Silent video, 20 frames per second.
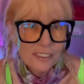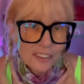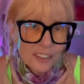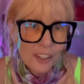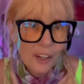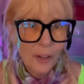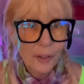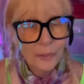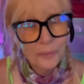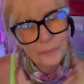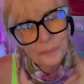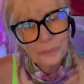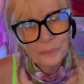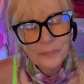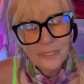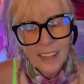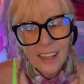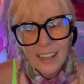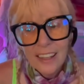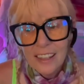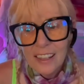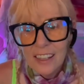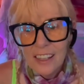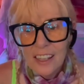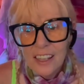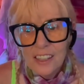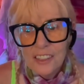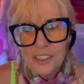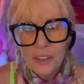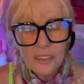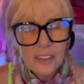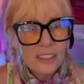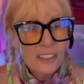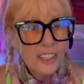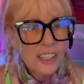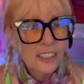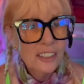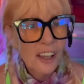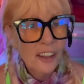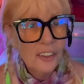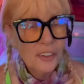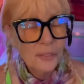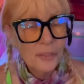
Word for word: So, so there's another